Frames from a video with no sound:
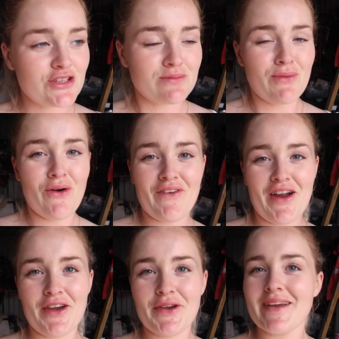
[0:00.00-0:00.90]

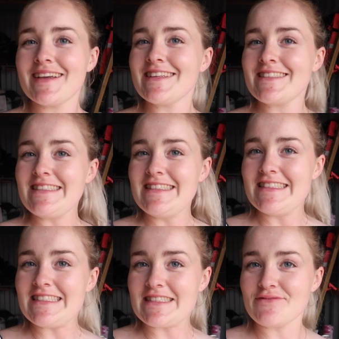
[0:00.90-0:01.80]
tomorrow
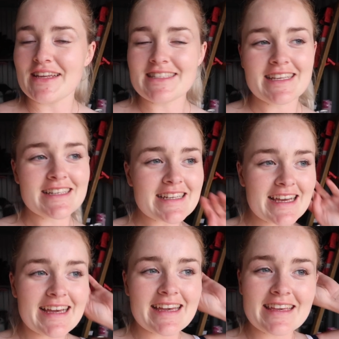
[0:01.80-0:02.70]
is vetting
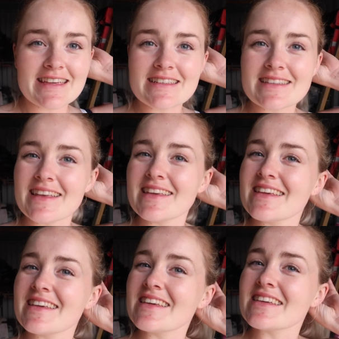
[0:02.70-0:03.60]
day.
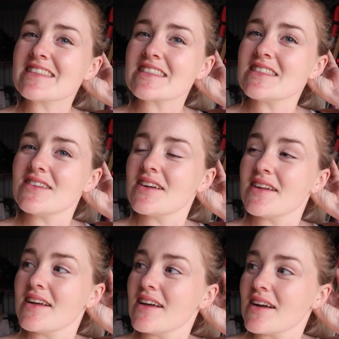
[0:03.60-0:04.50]
Eek.
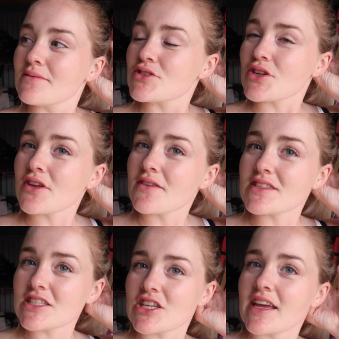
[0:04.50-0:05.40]
I'm so
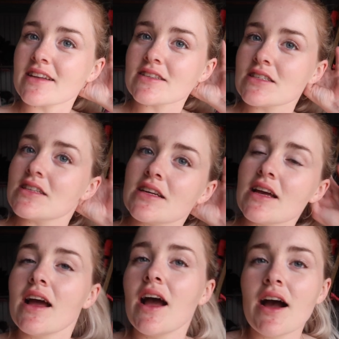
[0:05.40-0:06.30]
nervous, itchy head.
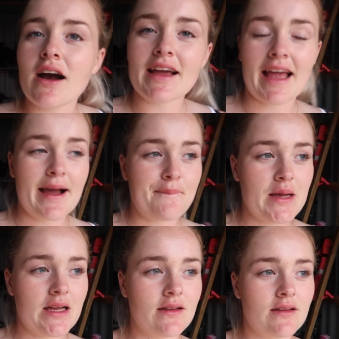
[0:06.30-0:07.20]
I
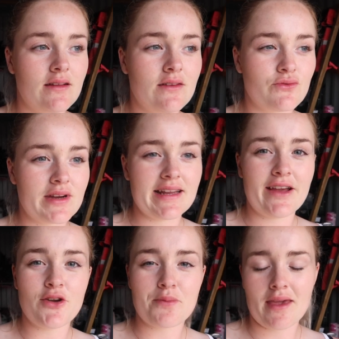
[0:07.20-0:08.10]
am really
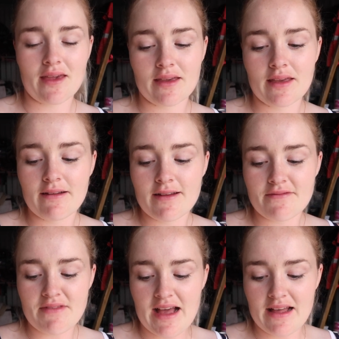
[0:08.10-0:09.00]
hoping
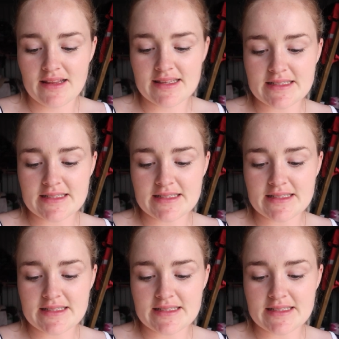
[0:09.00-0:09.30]
that